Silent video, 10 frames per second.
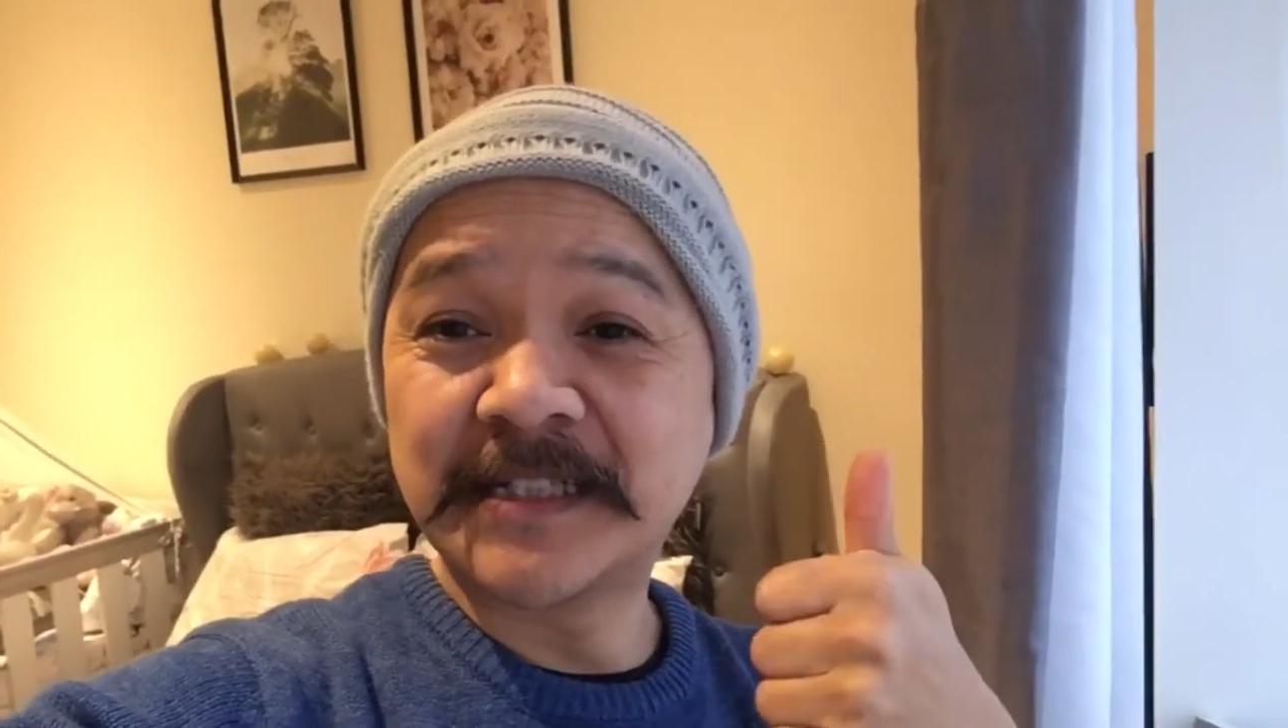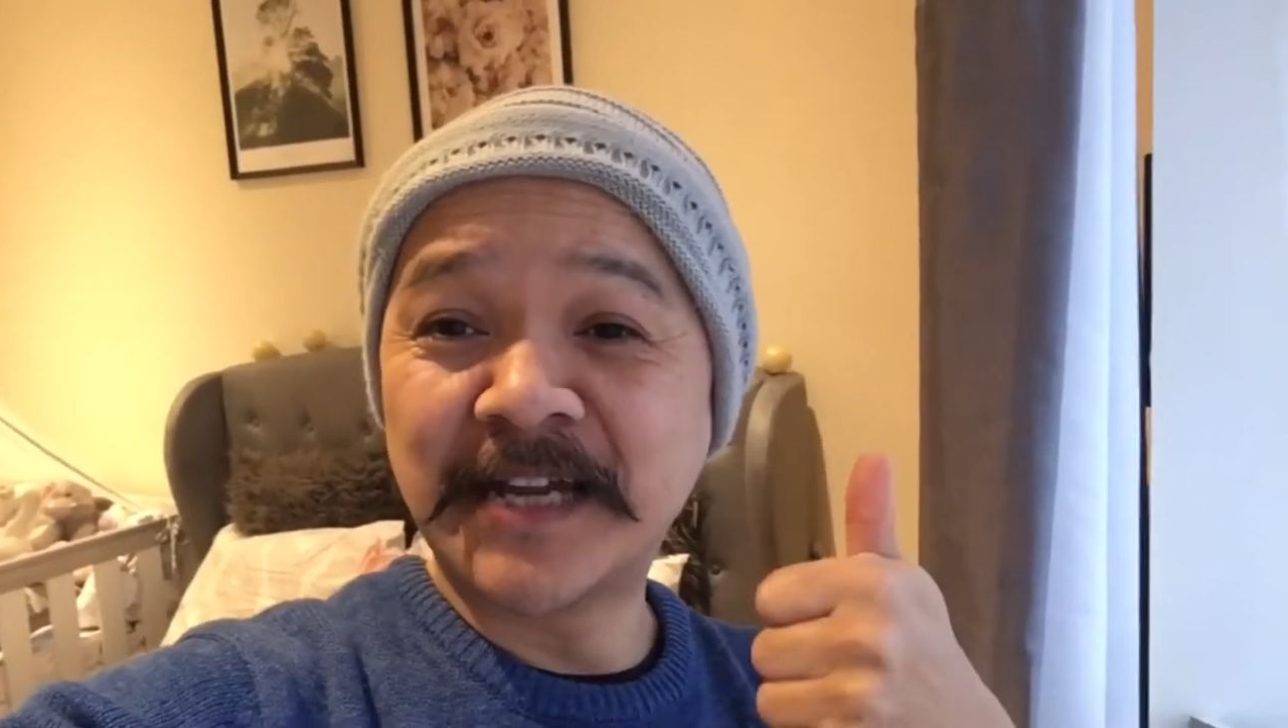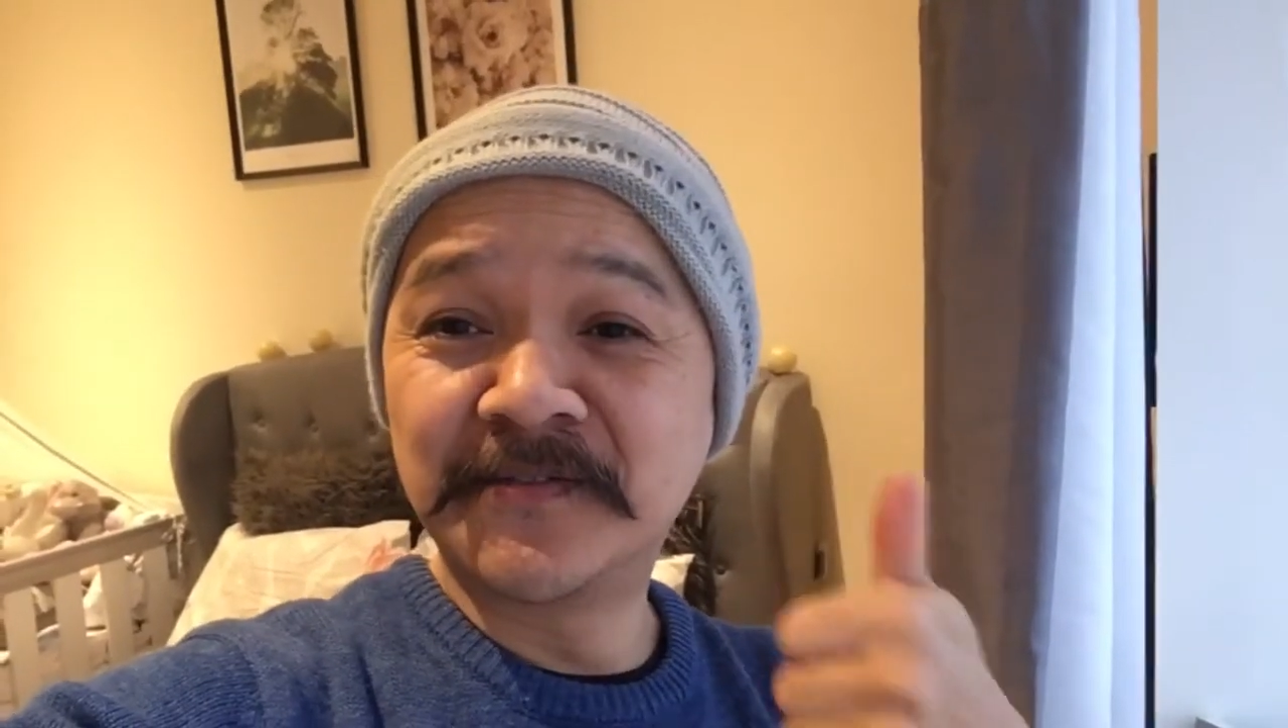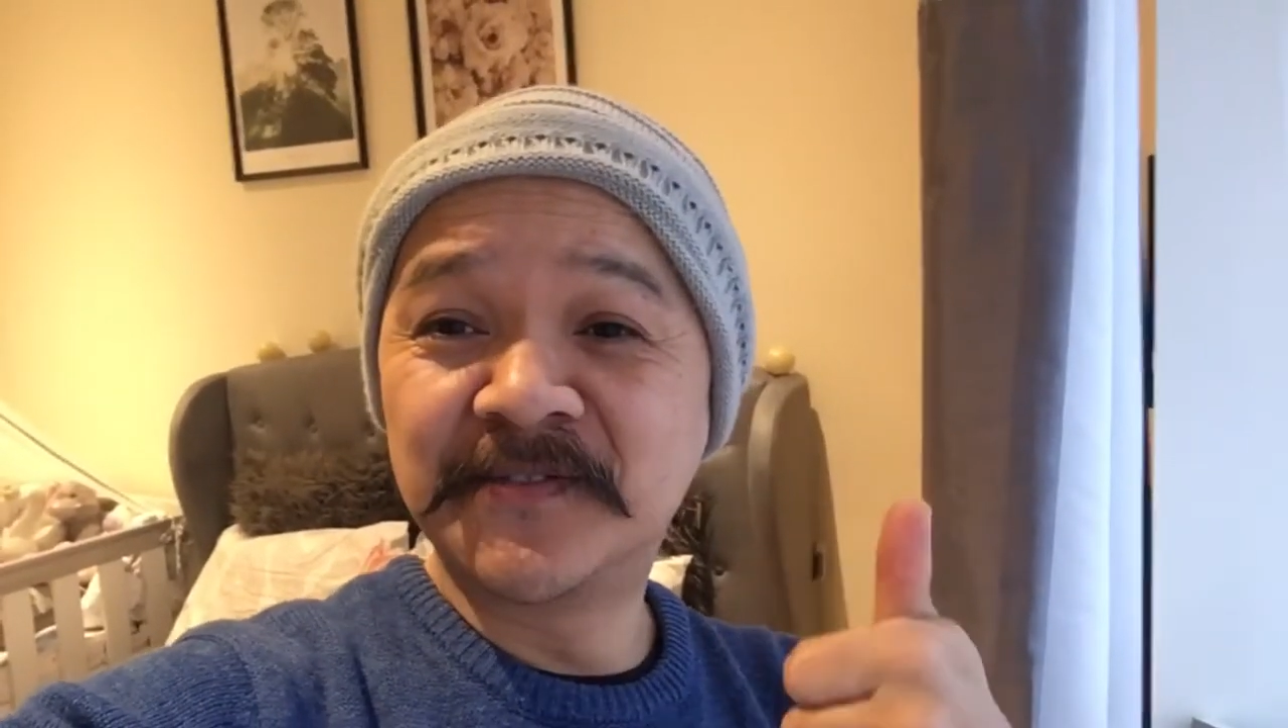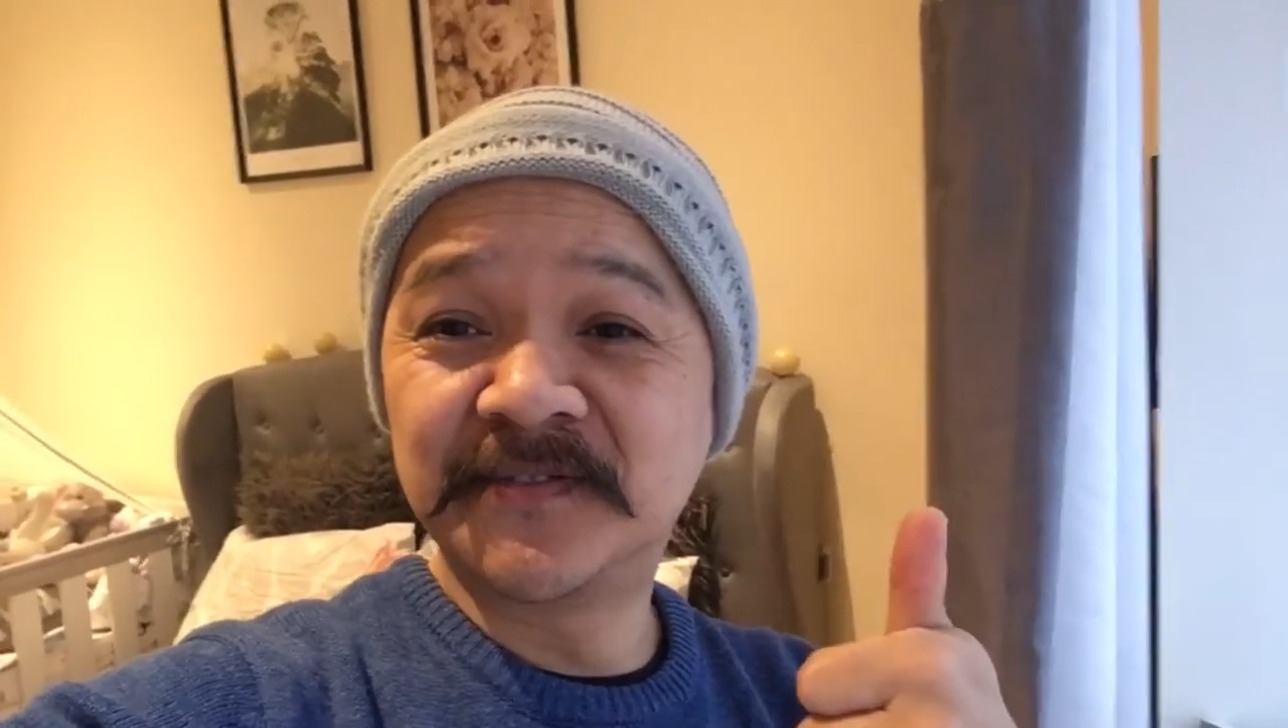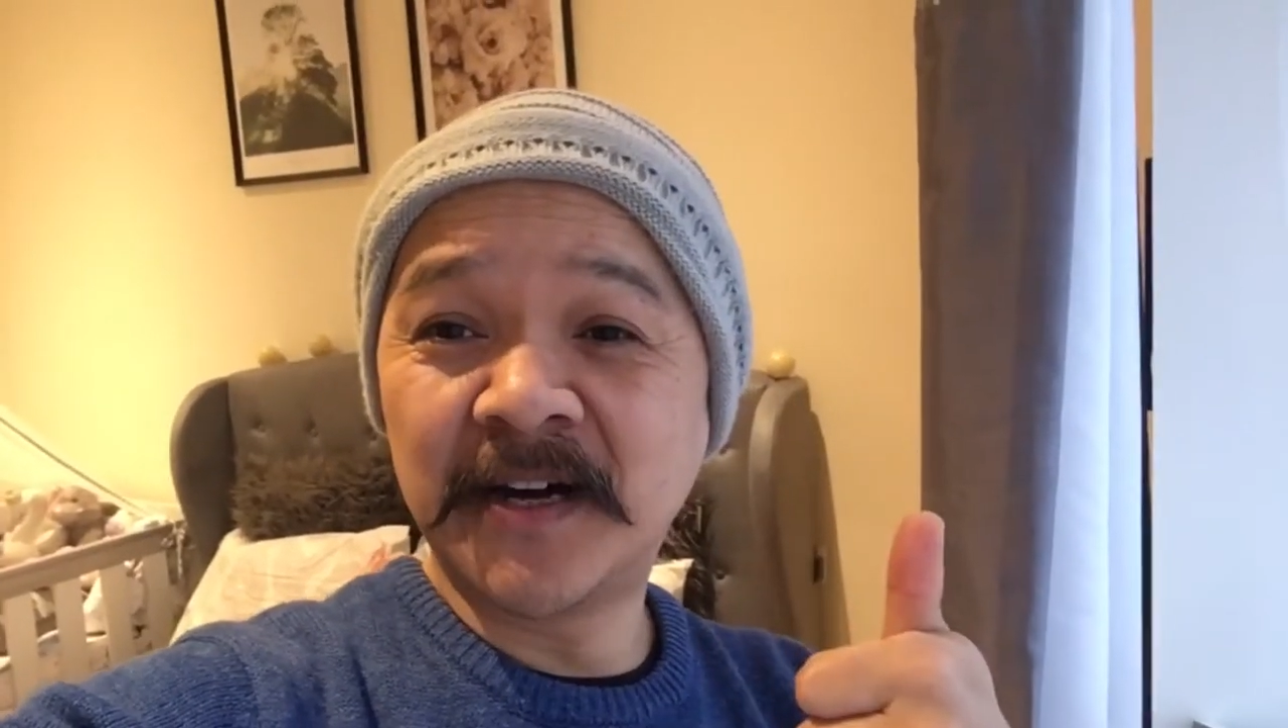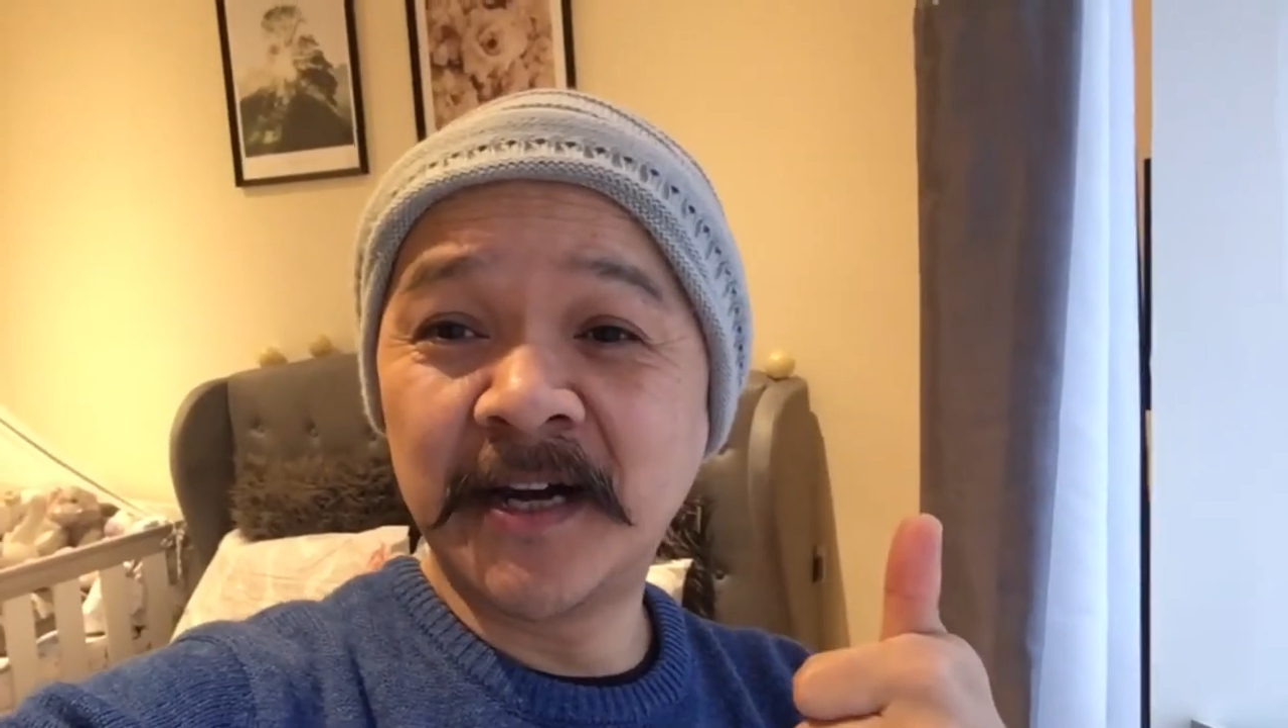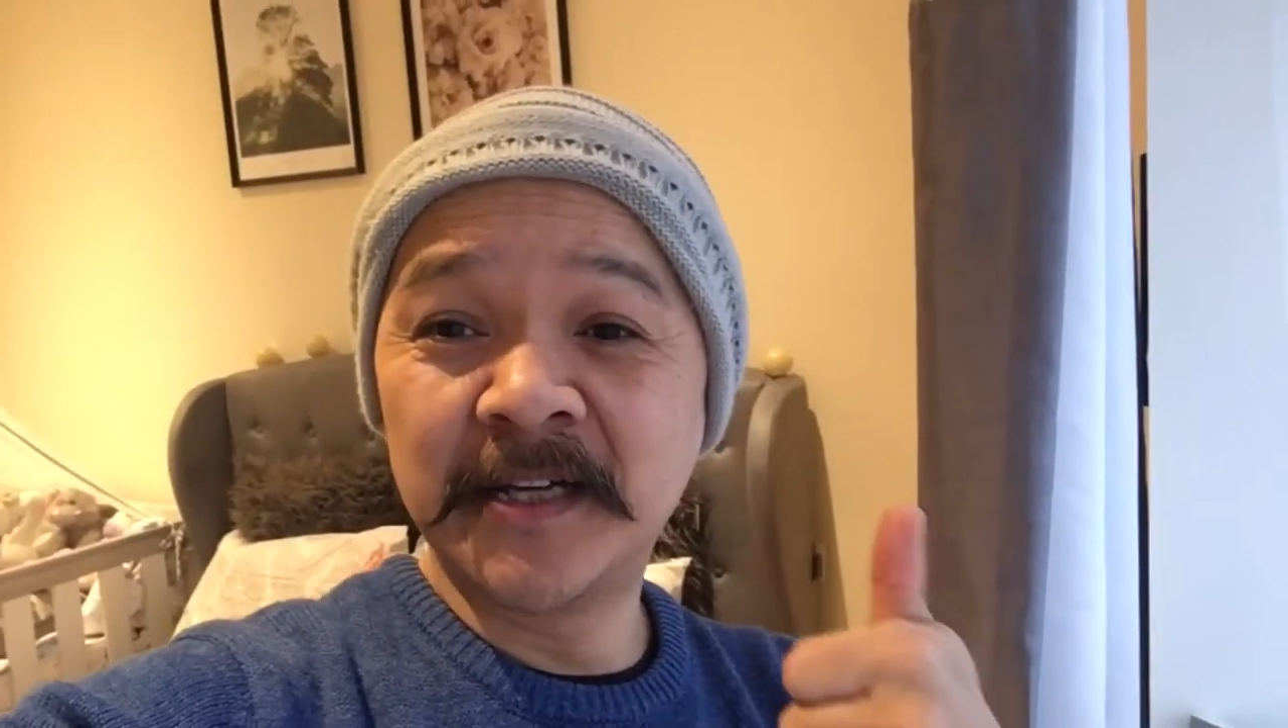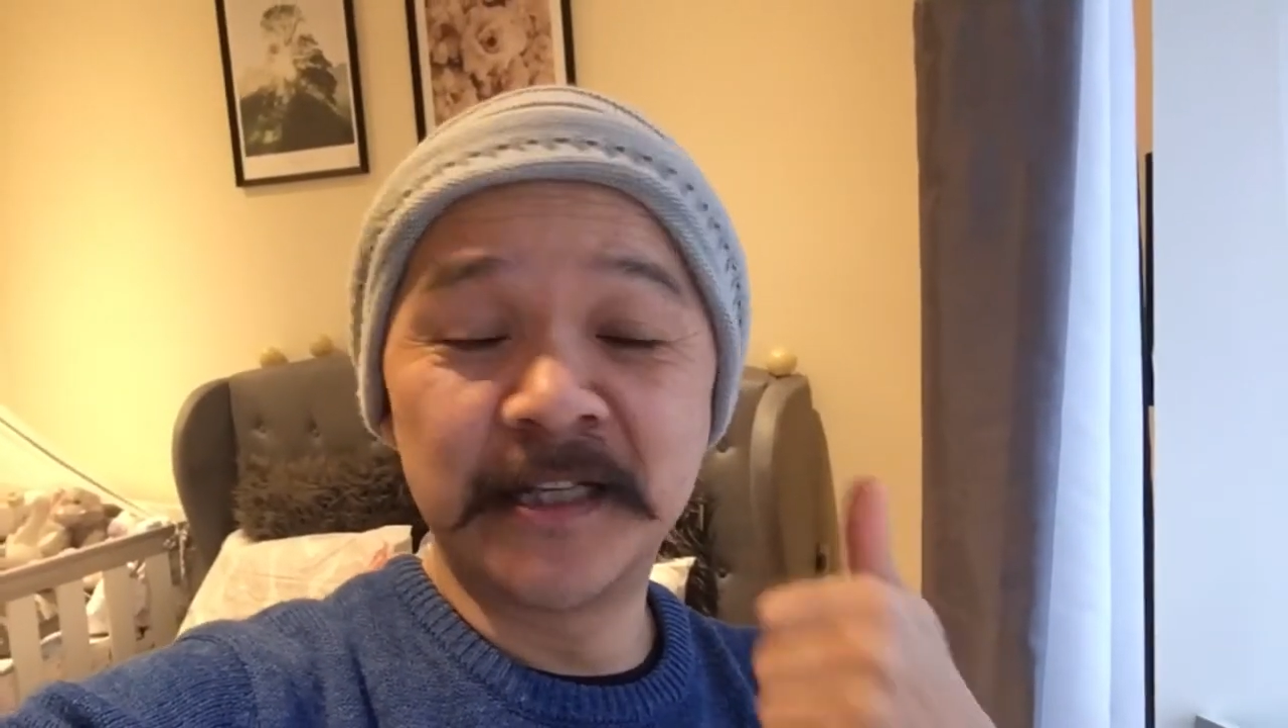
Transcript: and fine